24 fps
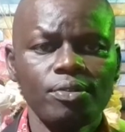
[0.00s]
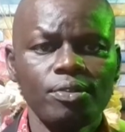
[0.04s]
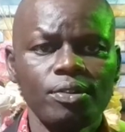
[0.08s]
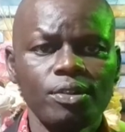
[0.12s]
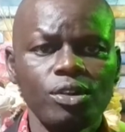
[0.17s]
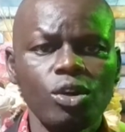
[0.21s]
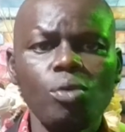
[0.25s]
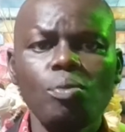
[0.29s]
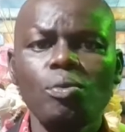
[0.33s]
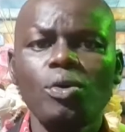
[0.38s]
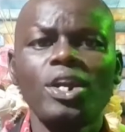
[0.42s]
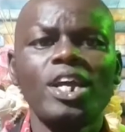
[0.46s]

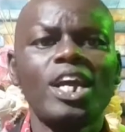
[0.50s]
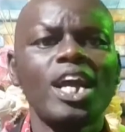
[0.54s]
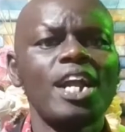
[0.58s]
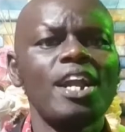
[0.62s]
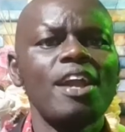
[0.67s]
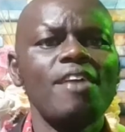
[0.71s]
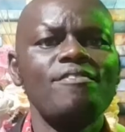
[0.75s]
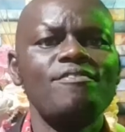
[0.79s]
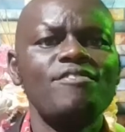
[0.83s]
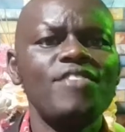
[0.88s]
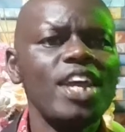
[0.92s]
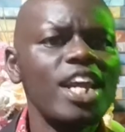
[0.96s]
Nobody can
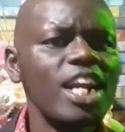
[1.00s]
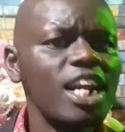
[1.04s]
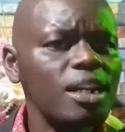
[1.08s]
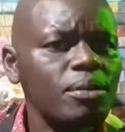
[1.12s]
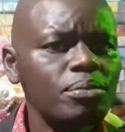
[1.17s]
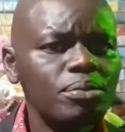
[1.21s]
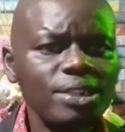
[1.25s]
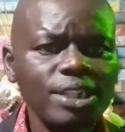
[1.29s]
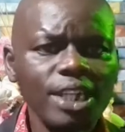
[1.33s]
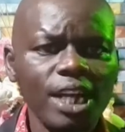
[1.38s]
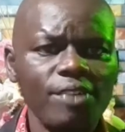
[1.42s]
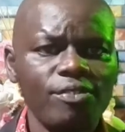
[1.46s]
avail
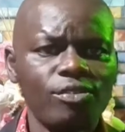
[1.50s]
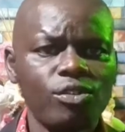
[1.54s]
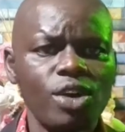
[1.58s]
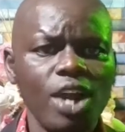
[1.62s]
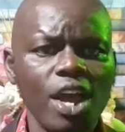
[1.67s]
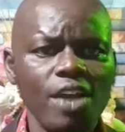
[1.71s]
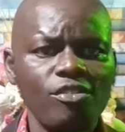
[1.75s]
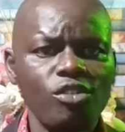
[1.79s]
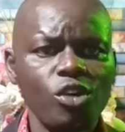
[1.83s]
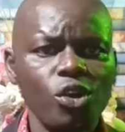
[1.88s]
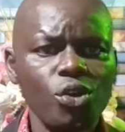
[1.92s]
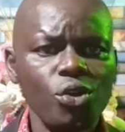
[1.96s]
himself to die
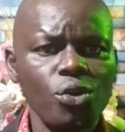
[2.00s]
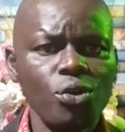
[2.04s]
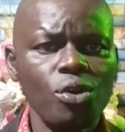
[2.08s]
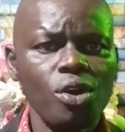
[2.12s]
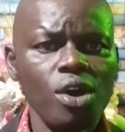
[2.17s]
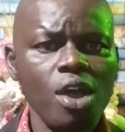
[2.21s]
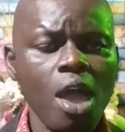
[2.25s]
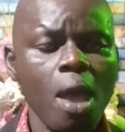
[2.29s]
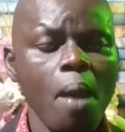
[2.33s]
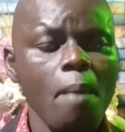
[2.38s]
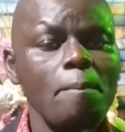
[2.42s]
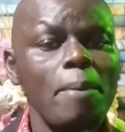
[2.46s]
for you,
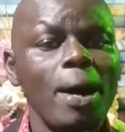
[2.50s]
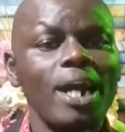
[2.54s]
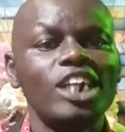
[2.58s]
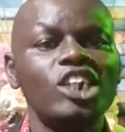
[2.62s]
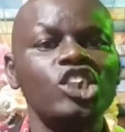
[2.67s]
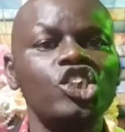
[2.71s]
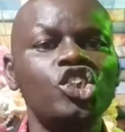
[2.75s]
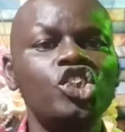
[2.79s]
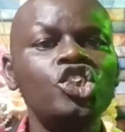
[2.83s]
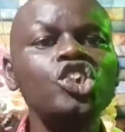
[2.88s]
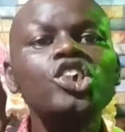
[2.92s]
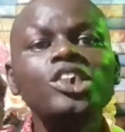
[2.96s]
but
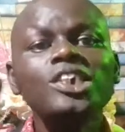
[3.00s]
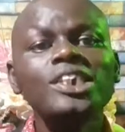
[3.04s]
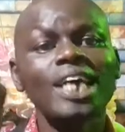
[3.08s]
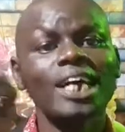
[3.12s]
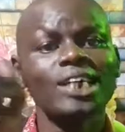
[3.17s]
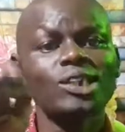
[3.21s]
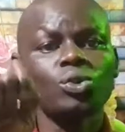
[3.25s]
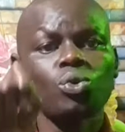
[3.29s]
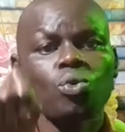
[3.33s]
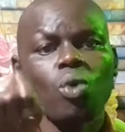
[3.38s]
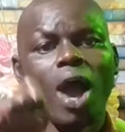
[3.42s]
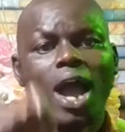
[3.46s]

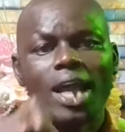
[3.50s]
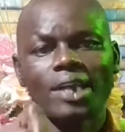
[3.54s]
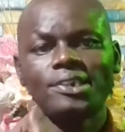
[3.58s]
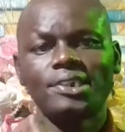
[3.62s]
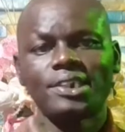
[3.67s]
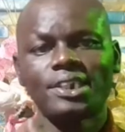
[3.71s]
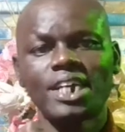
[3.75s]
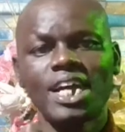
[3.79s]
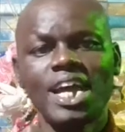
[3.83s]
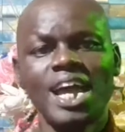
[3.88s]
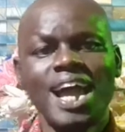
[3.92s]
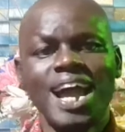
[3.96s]
Jesus
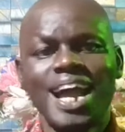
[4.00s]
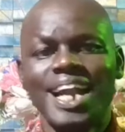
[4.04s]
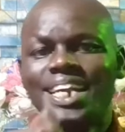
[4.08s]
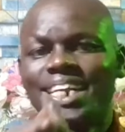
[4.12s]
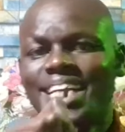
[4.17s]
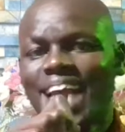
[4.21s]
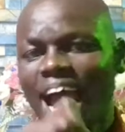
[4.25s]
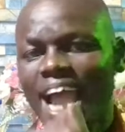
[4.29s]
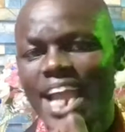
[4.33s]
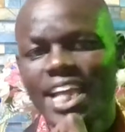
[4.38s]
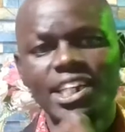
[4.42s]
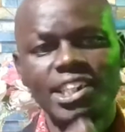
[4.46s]
Christ
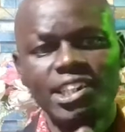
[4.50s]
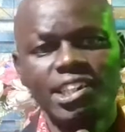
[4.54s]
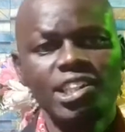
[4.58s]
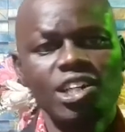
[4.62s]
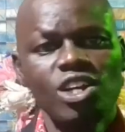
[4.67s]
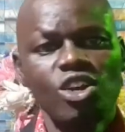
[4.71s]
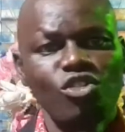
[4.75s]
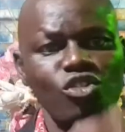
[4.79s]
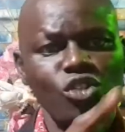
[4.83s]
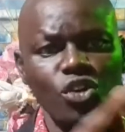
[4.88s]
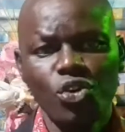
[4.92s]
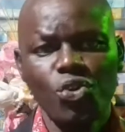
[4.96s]
died
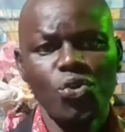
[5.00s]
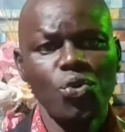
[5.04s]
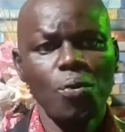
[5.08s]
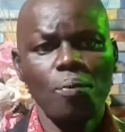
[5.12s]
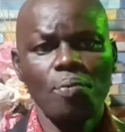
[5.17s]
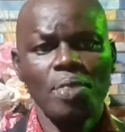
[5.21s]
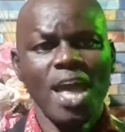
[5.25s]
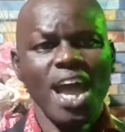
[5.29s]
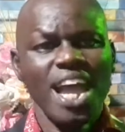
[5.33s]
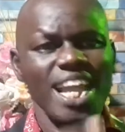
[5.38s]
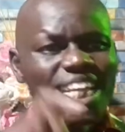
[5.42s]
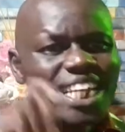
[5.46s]
for you.
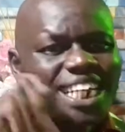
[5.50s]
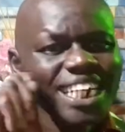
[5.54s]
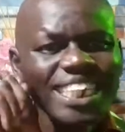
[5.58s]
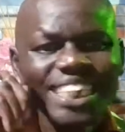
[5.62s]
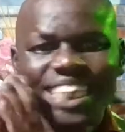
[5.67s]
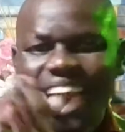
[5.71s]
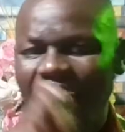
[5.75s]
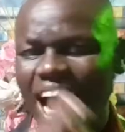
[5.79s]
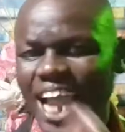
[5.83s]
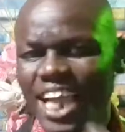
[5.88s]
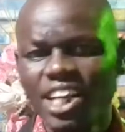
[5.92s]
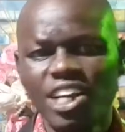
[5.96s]
He
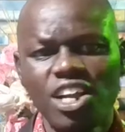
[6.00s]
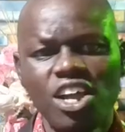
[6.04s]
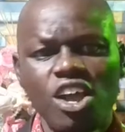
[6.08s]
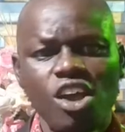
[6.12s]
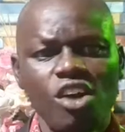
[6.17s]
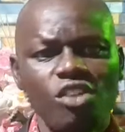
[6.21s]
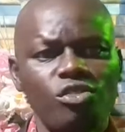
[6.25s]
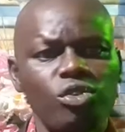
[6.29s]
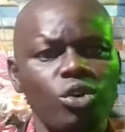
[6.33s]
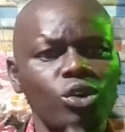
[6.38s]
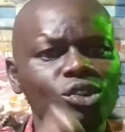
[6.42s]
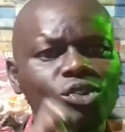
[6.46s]
died
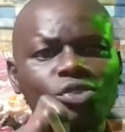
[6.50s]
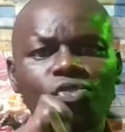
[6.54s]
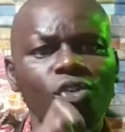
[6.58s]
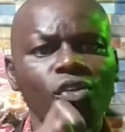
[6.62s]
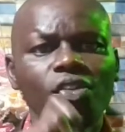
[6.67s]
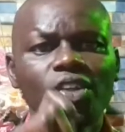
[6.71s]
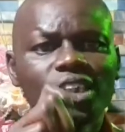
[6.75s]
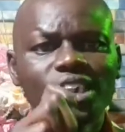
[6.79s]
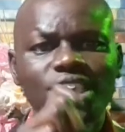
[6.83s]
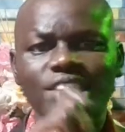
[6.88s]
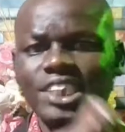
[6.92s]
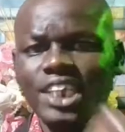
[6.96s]
for
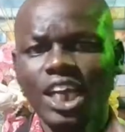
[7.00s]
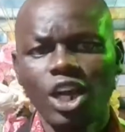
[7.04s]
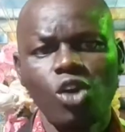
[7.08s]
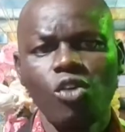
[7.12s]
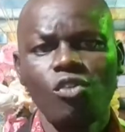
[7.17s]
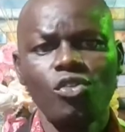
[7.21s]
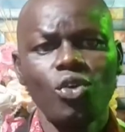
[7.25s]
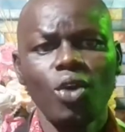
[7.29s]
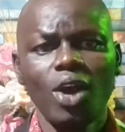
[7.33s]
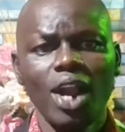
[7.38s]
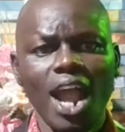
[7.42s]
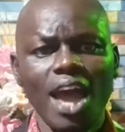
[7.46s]
the sake of
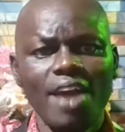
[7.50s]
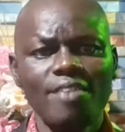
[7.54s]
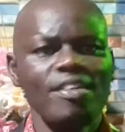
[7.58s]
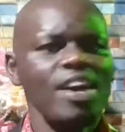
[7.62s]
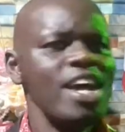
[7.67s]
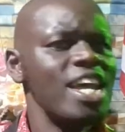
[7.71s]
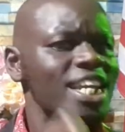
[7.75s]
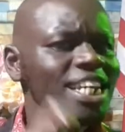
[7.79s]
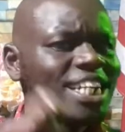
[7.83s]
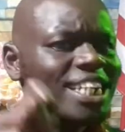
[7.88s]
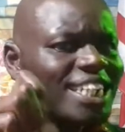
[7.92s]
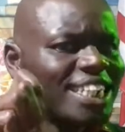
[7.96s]
your life.
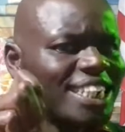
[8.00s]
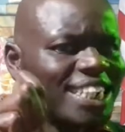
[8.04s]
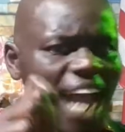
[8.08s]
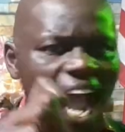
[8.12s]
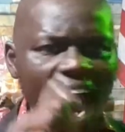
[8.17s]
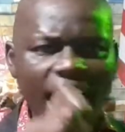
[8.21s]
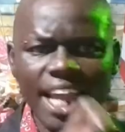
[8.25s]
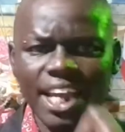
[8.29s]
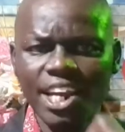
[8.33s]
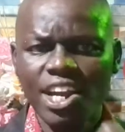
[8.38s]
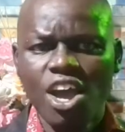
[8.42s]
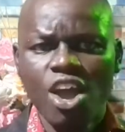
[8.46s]
He
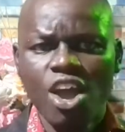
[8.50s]
died